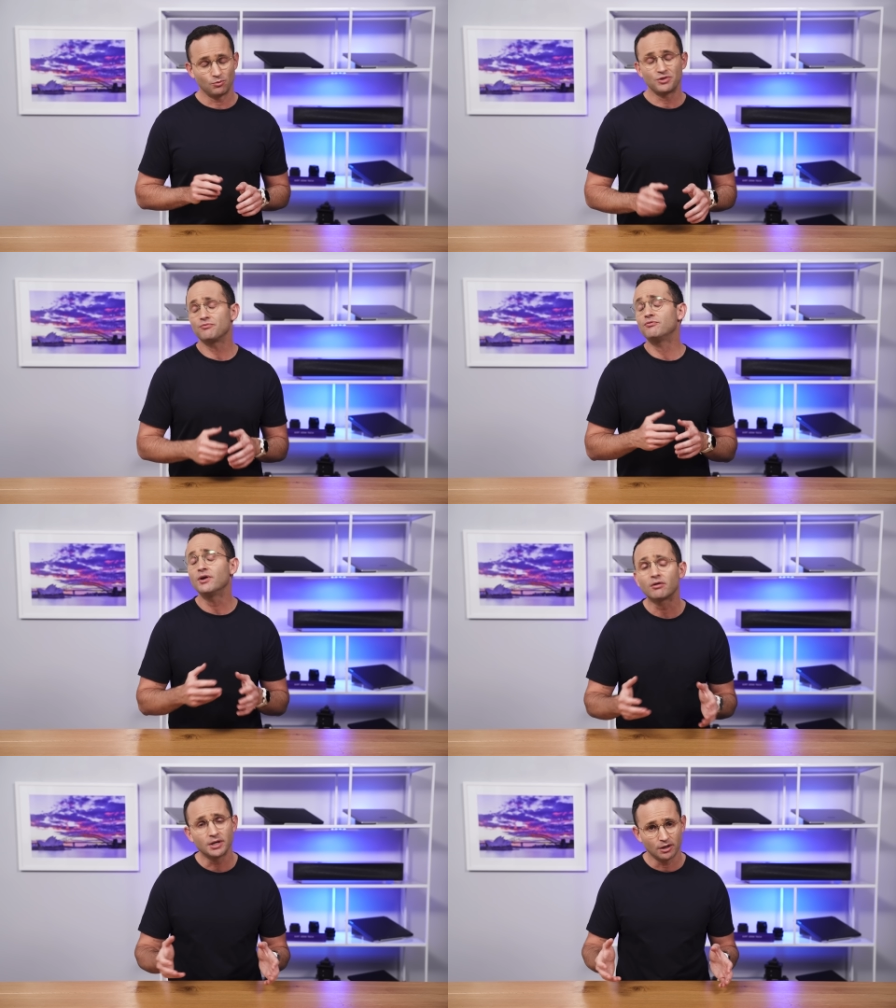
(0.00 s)
with
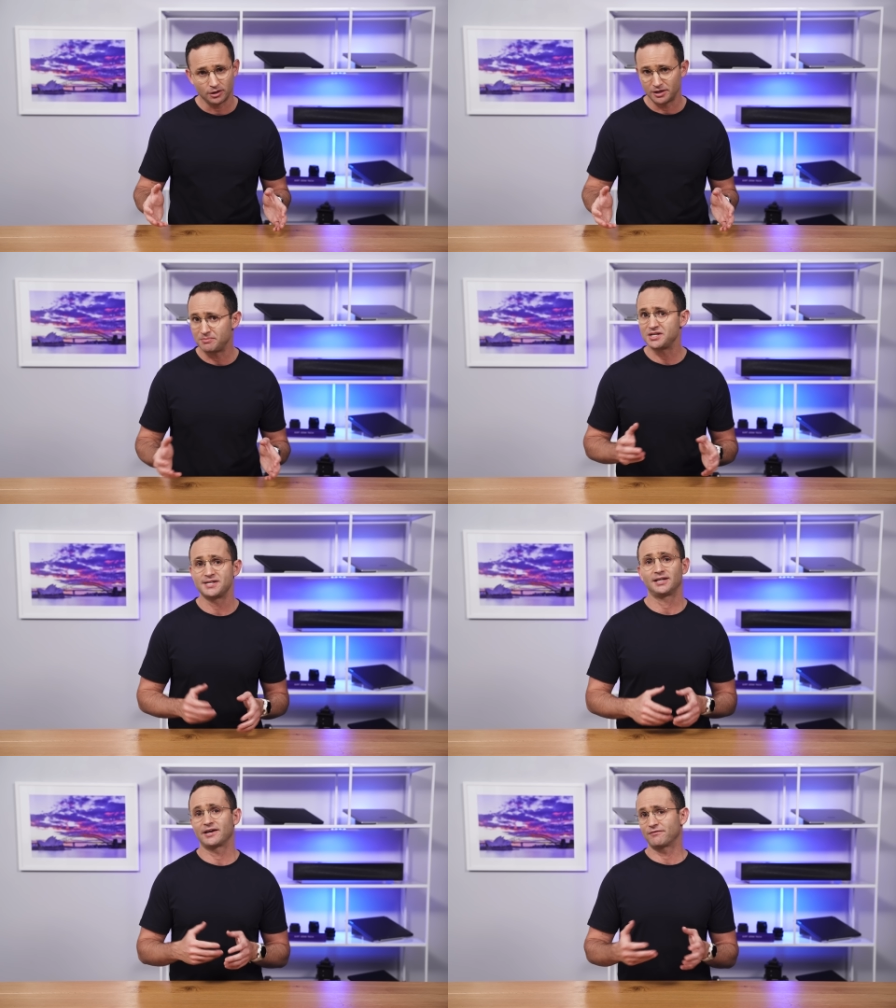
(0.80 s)
very early
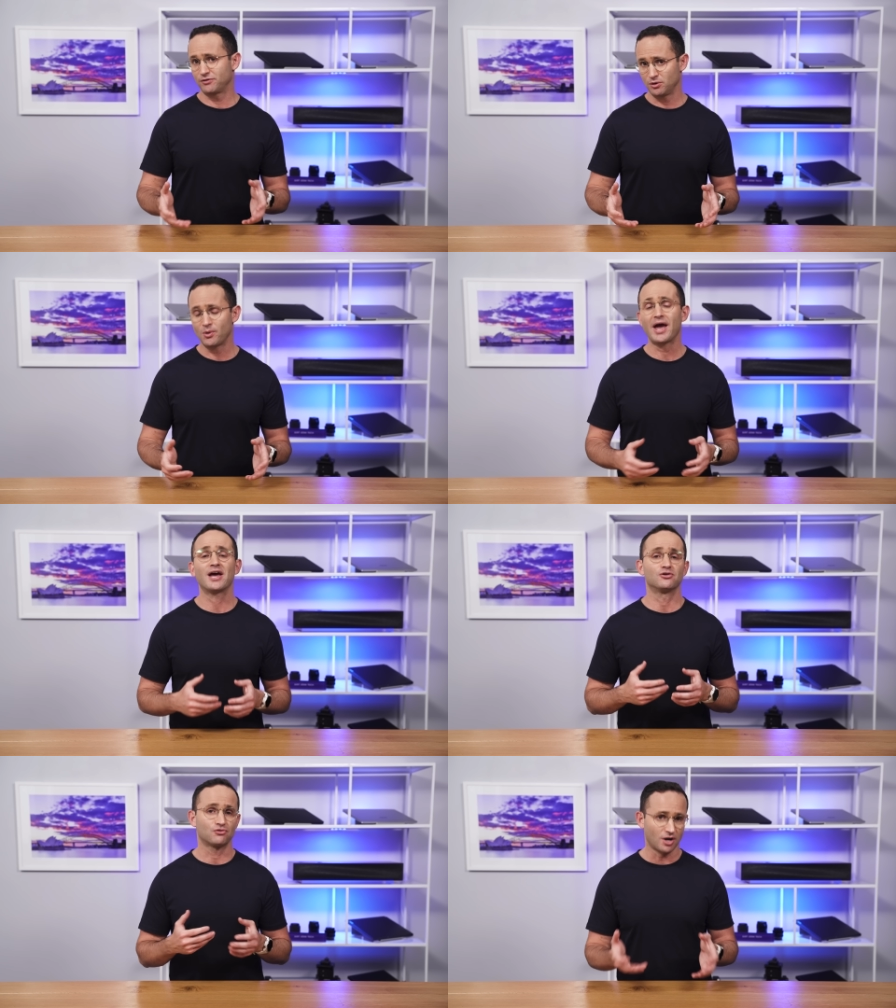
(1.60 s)
Meteor Lake firmware
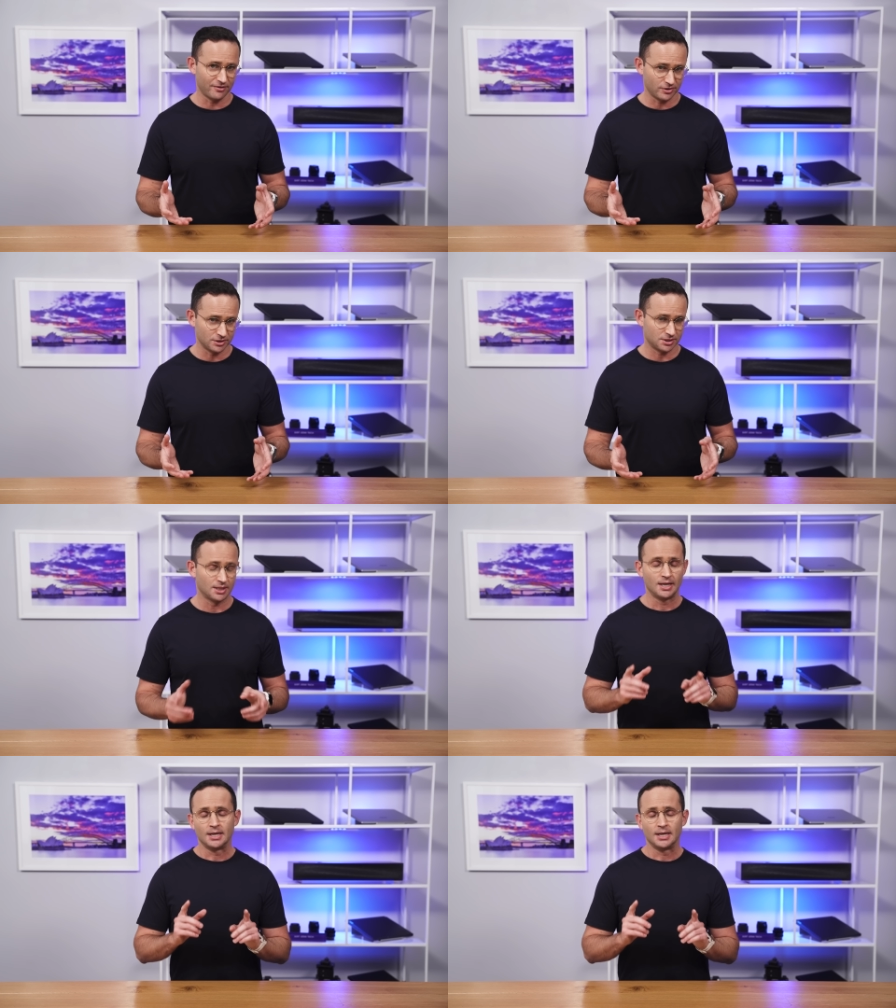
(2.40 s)
and drivers.